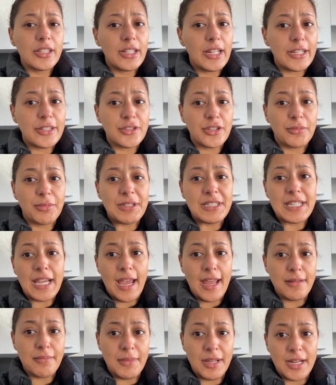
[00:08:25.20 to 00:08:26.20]
like, took me
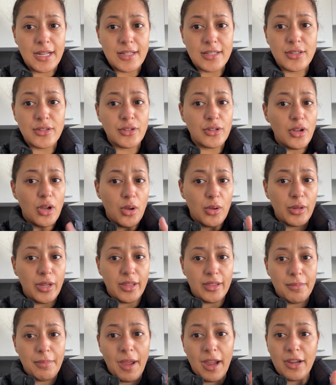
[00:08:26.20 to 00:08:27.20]
10 minutes to go
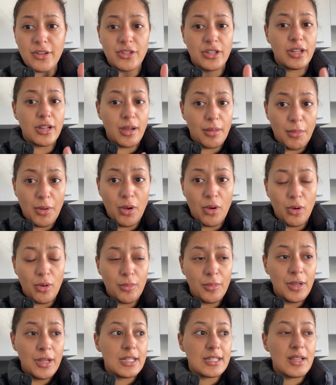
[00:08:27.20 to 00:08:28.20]
get the package and come
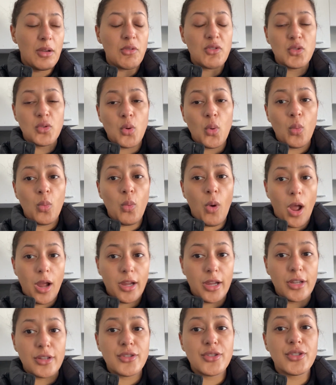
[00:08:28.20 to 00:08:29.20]
home because I was
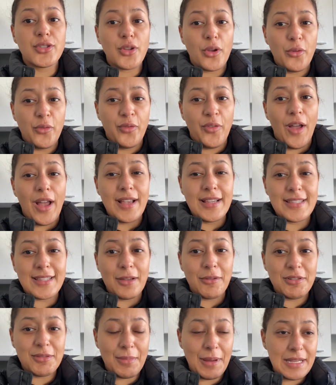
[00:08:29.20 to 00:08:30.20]
walking so fast.
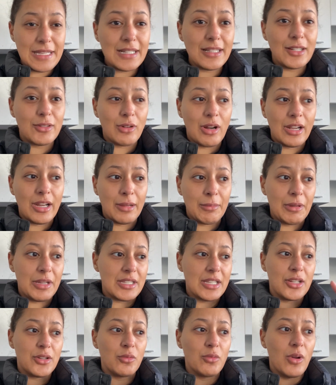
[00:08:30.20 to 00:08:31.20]
I was basically running
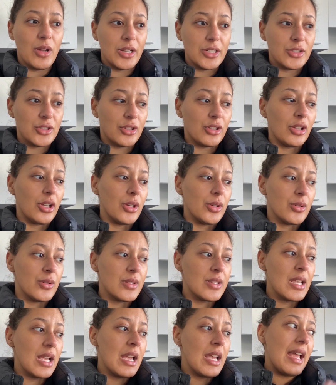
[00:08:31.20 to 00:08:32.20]
because I didn't want it to
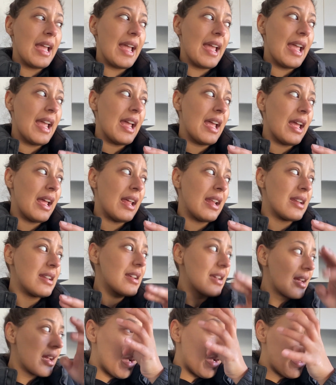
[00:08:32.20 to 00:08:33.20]
close.
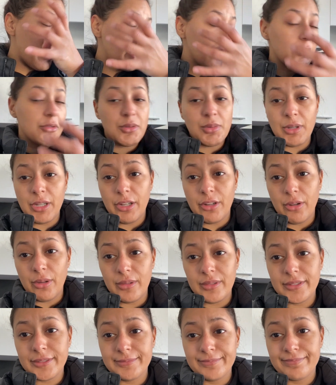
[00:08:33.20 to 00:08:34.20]
And it was really
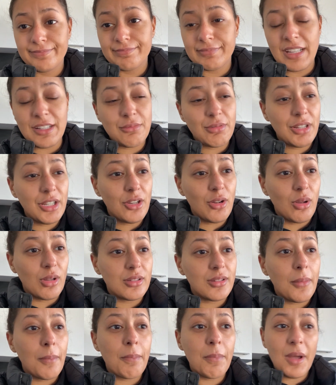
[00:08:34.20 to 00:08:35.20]
cold. It's really
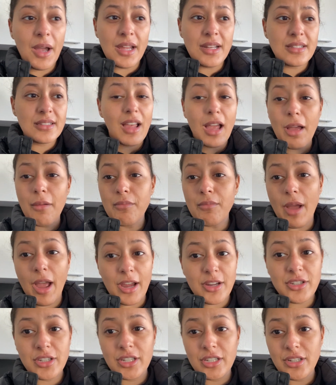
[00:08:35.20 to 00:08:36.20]
cold, but I'm
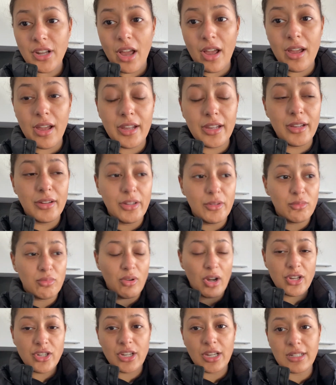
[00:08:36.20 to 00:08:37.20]
actually not
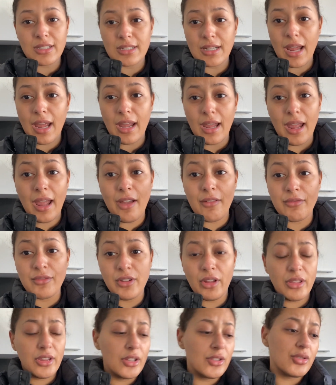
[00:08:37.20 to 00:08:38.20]
rushing today. I have
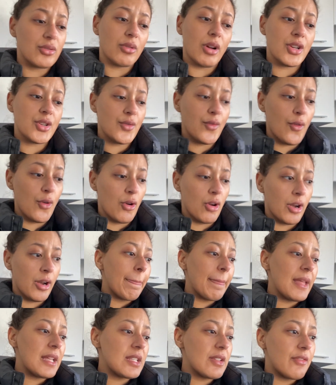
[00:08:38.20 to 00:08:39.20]
nothing to rush for.
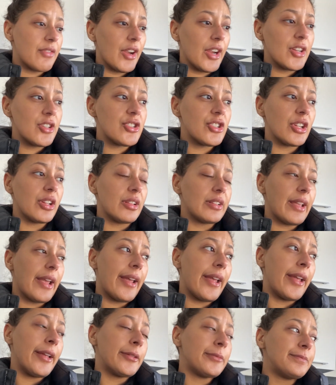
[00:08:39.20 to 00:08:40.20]
It's a very chill
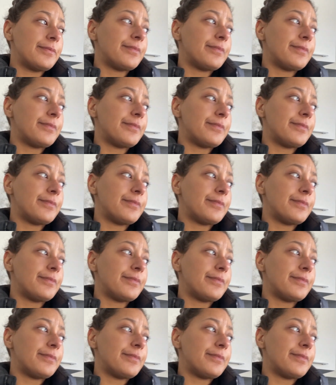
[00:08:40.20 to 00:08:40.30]
day